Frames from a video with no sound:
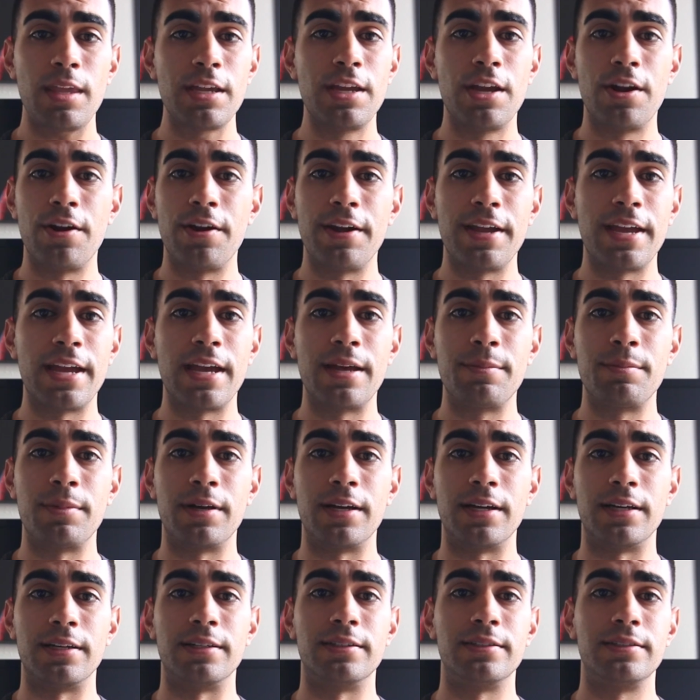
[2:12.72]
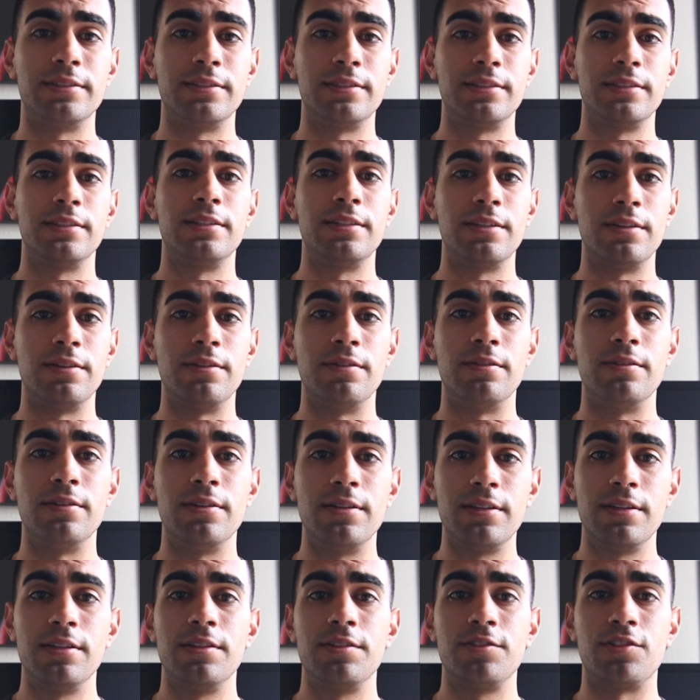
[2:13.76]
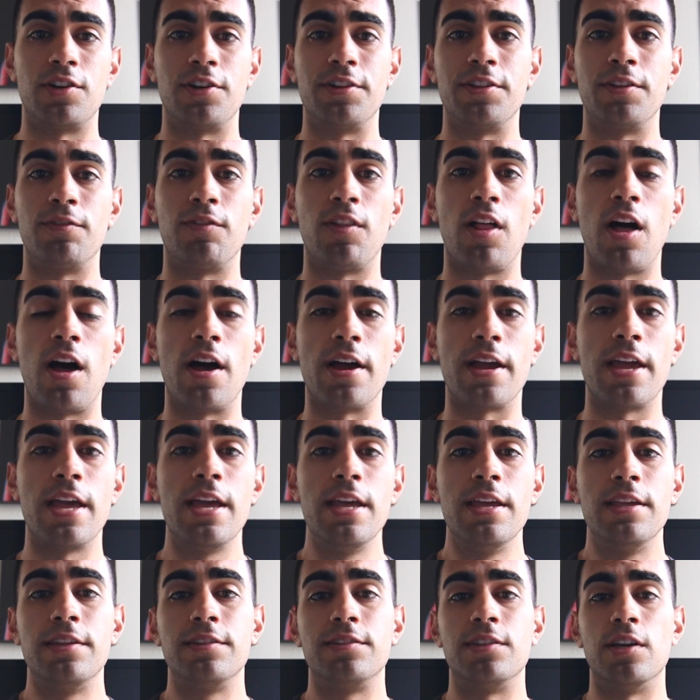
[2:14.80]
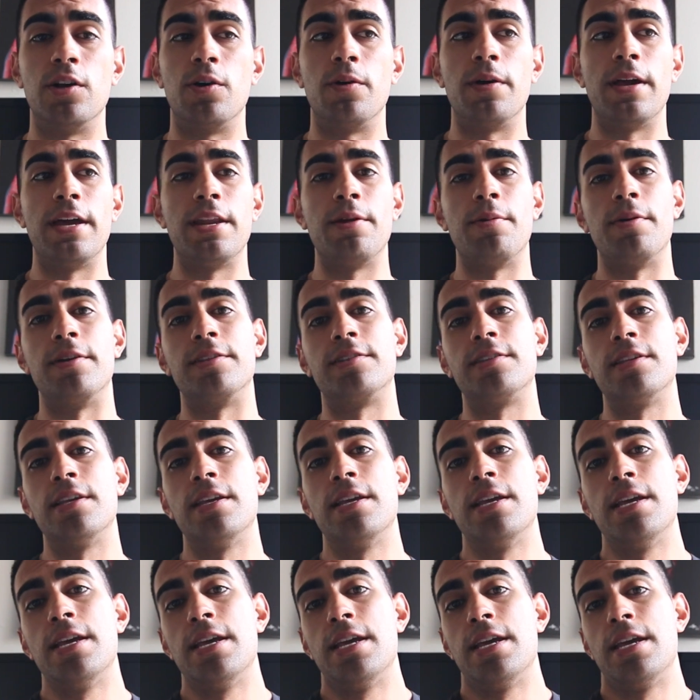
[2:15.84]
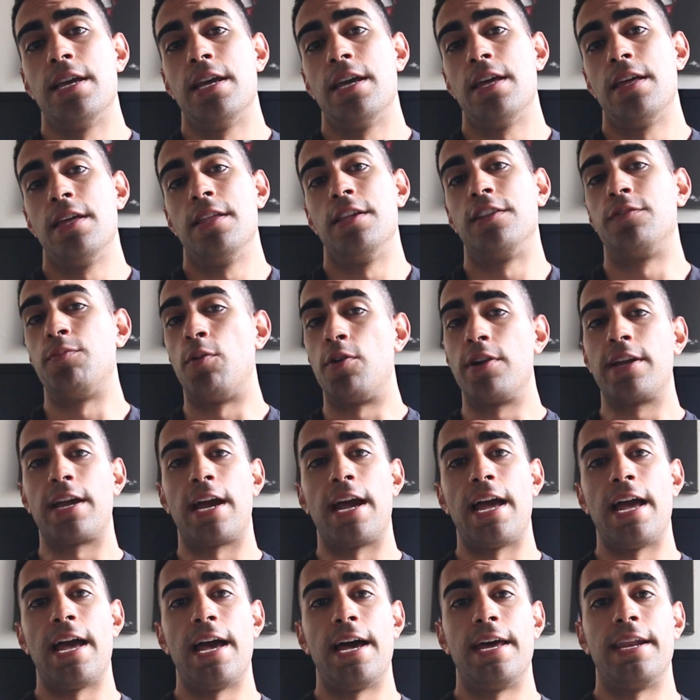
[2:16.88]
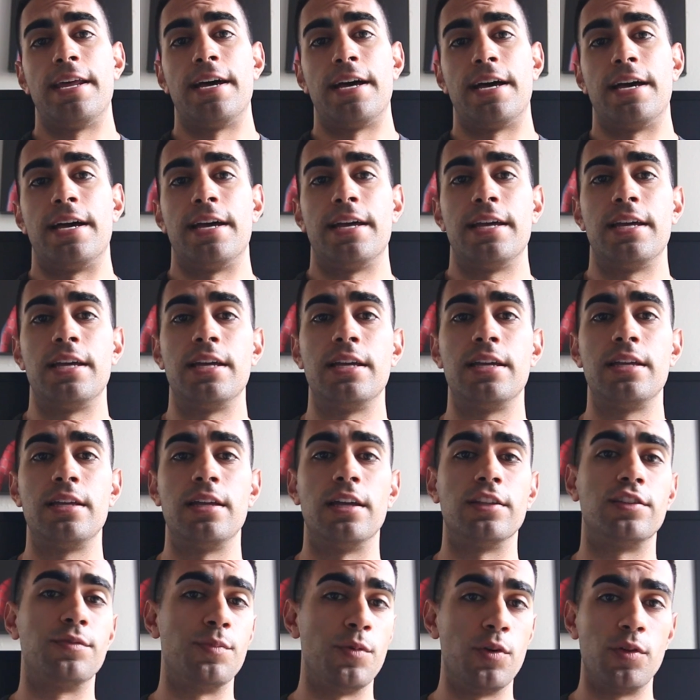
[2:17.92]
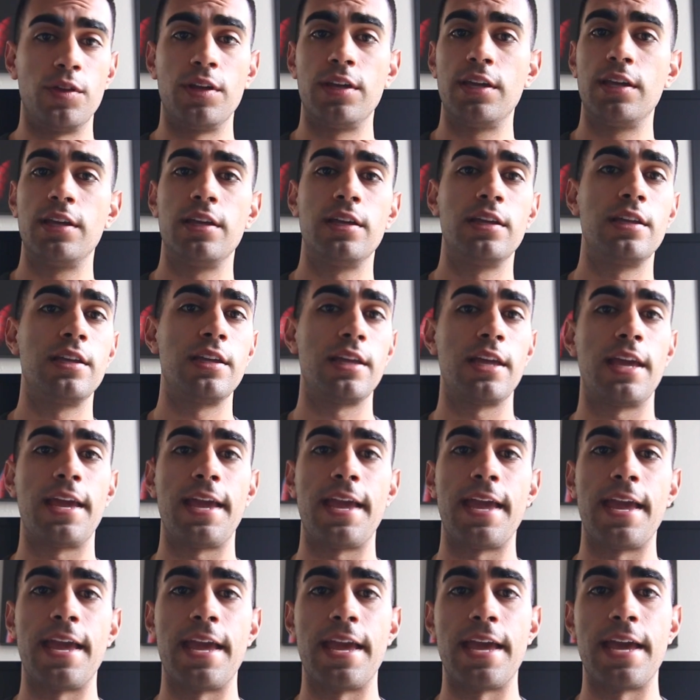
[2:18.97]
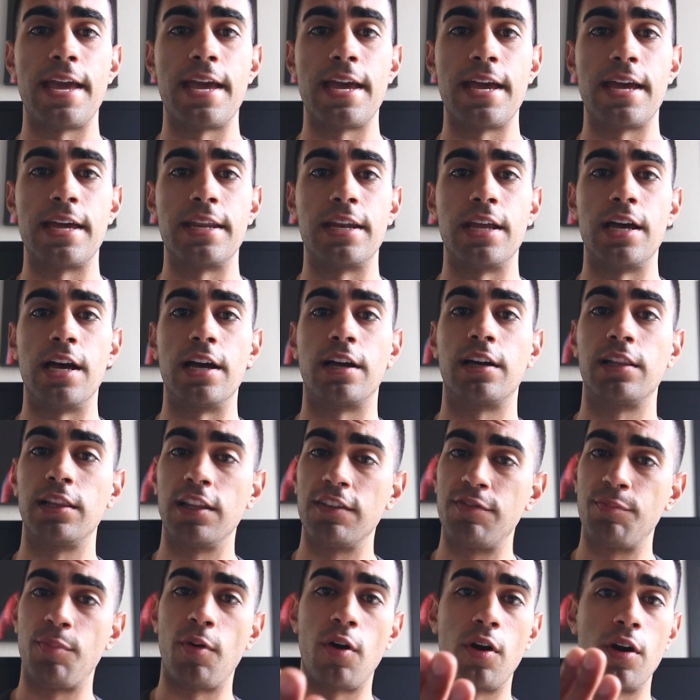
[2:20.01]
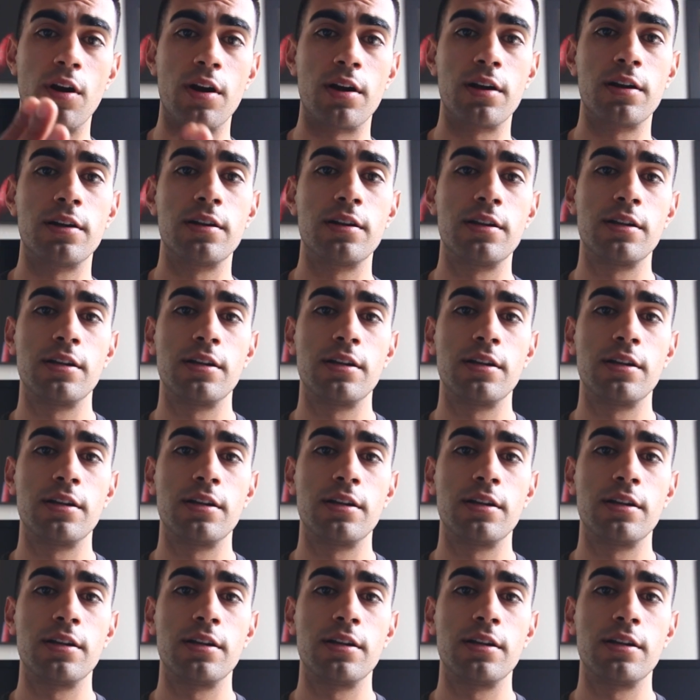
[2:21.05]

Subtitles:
here I am starting the vlog. So anyways, this morning I had a smoothie and a Clif bar.